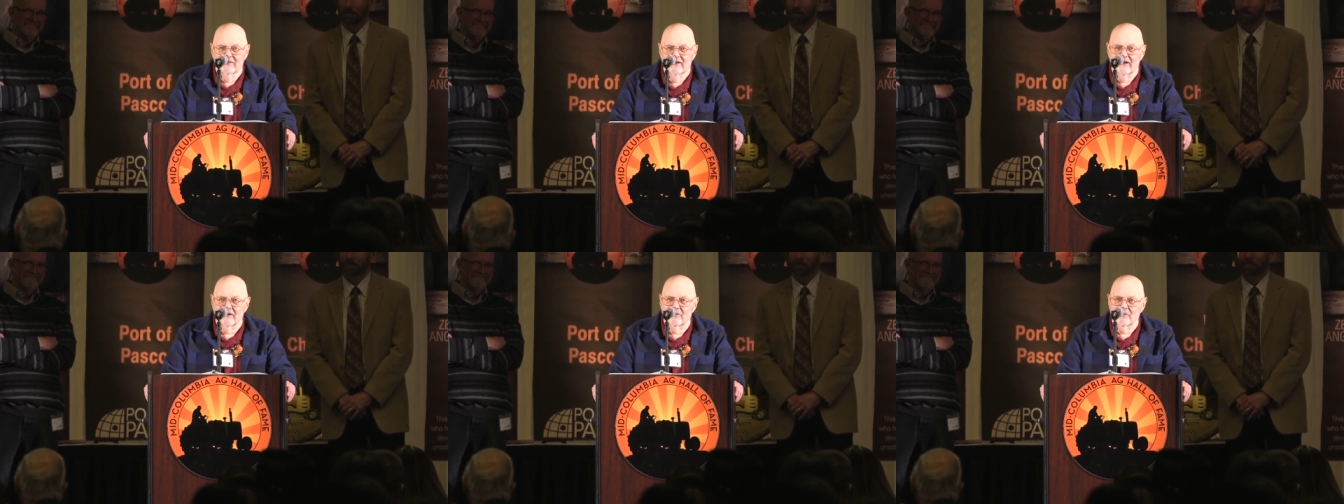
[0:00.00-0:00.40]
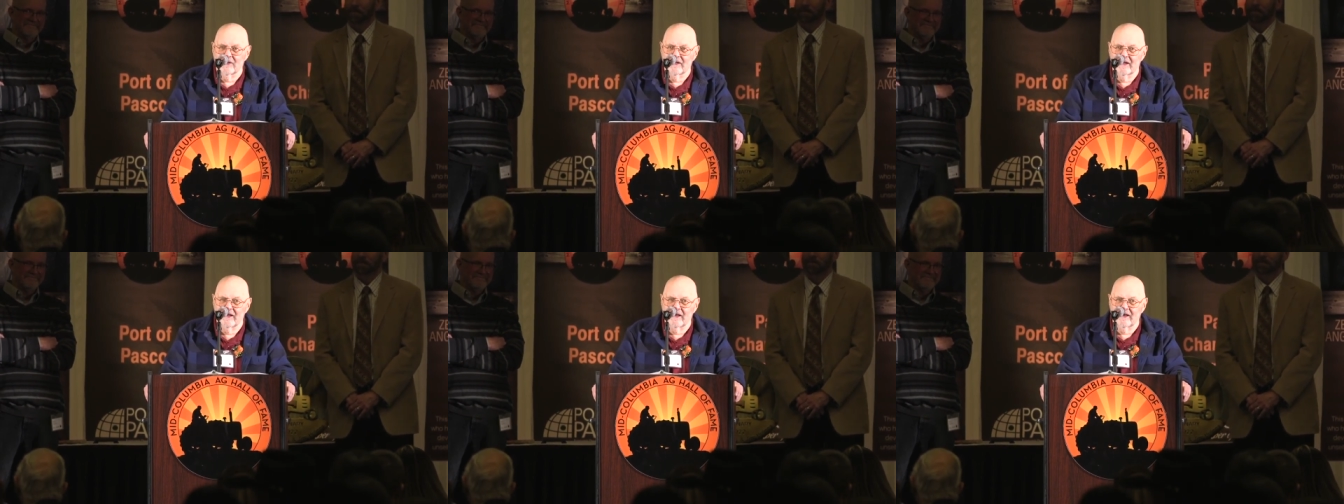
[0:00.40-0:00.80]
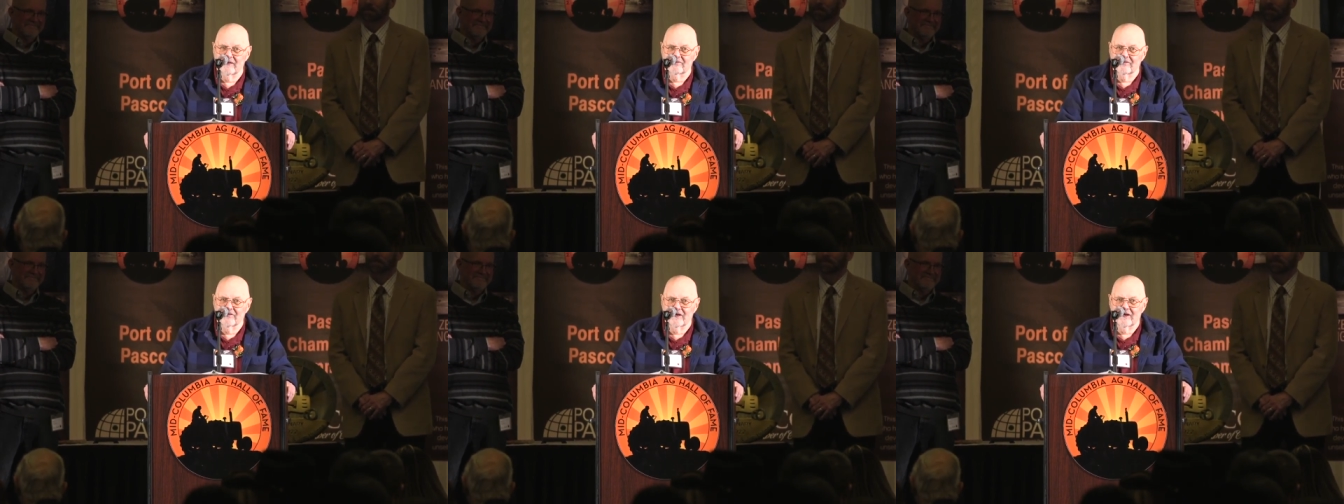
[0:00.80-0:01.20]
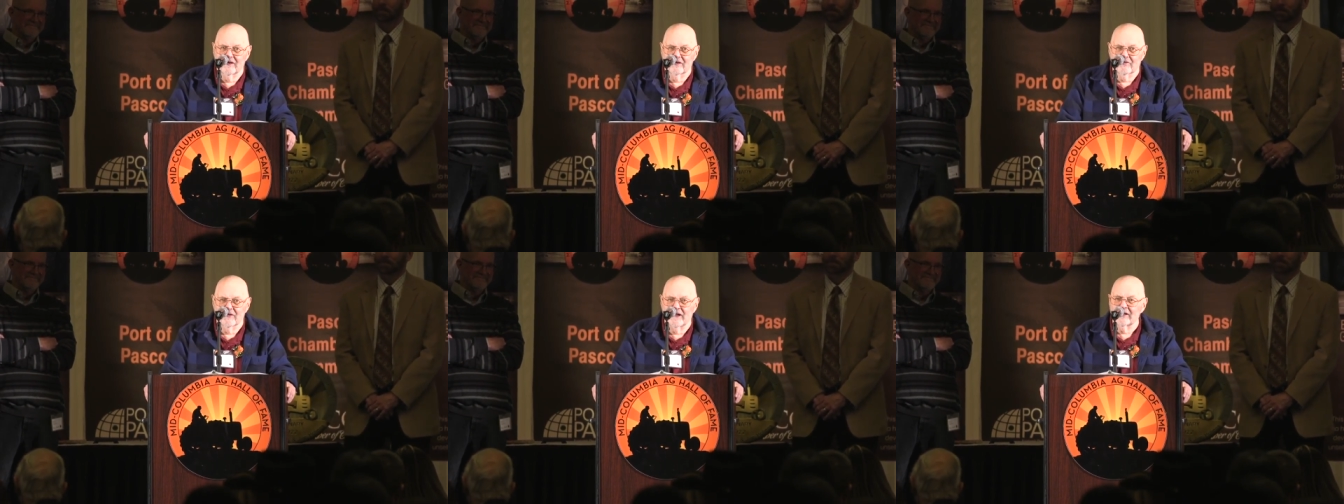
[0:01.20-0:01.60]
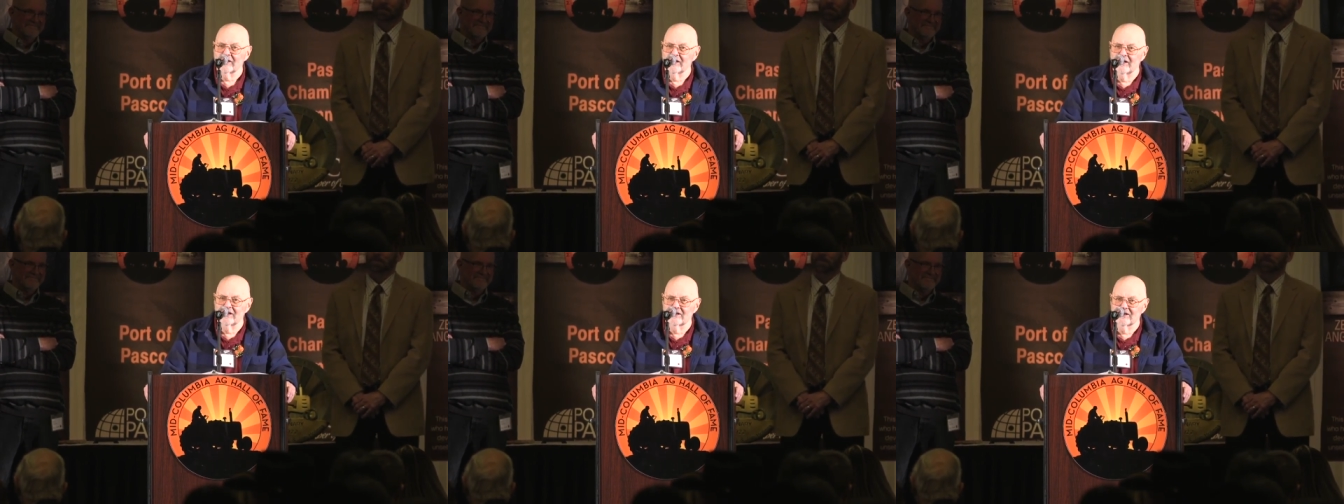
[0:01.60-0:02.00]
now we have uh,
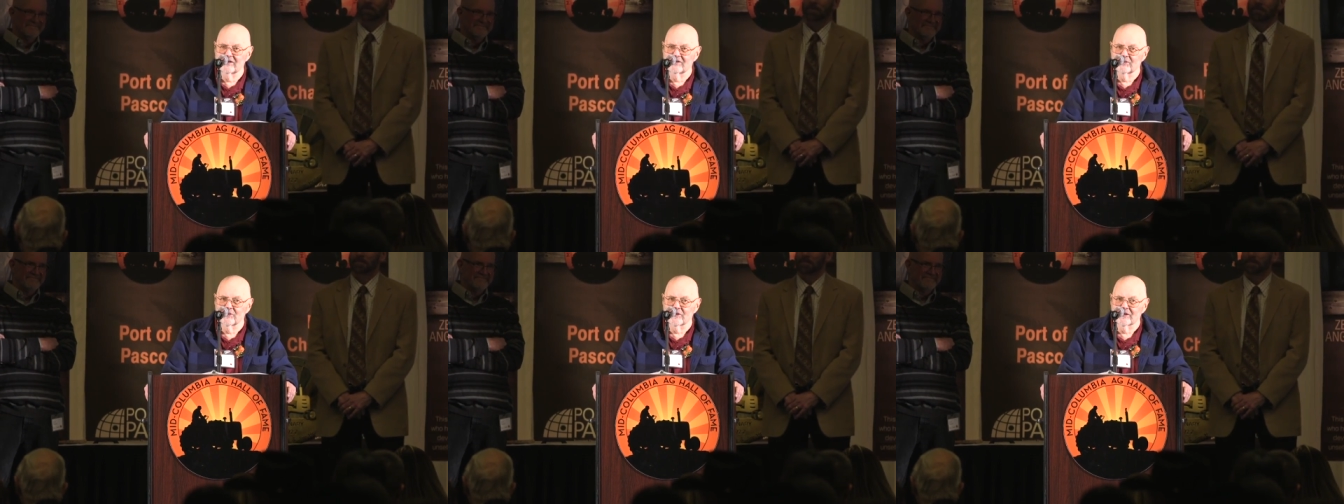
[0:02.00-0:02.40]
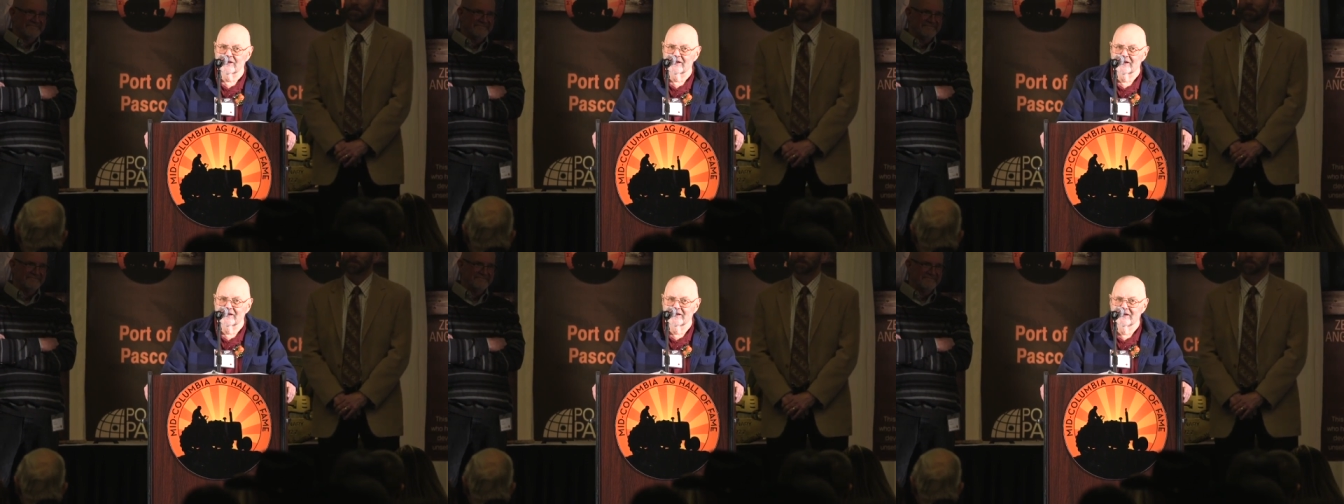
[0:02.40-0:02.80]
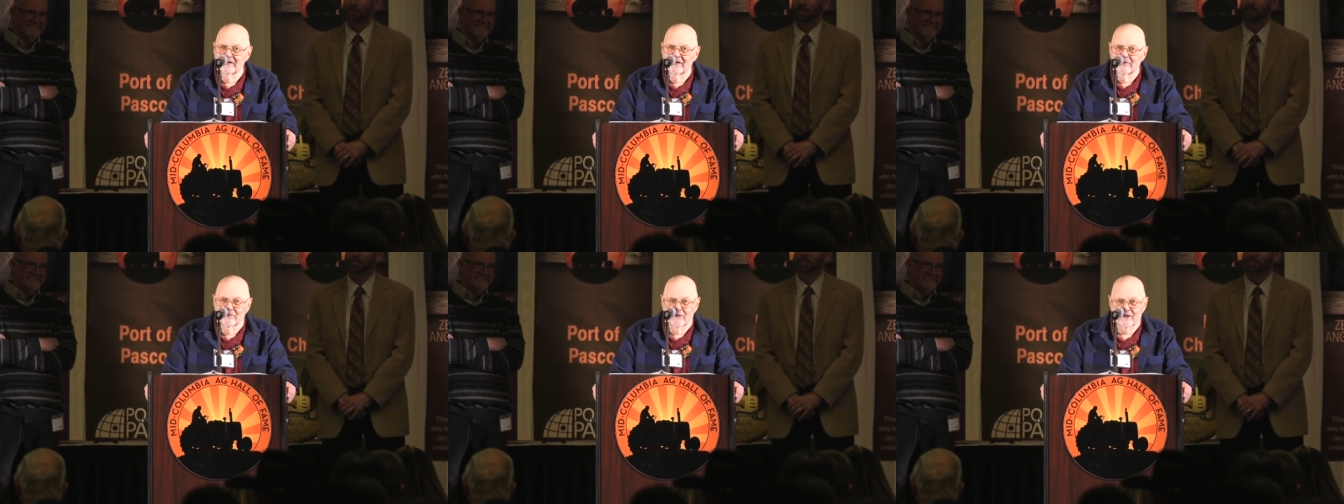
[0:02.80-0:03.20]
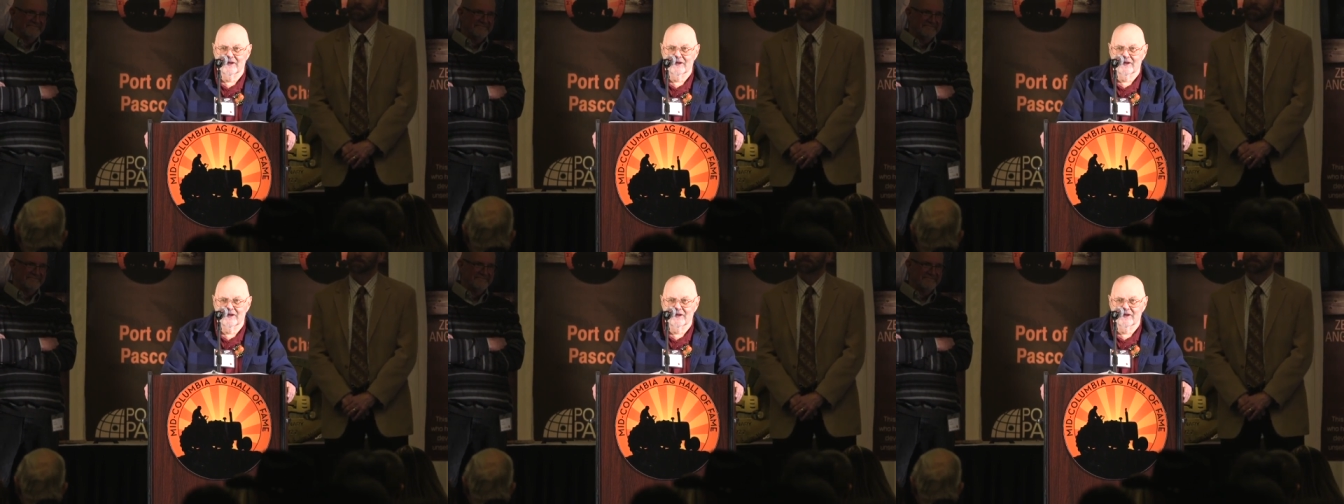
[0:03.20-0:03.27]
grandkids working,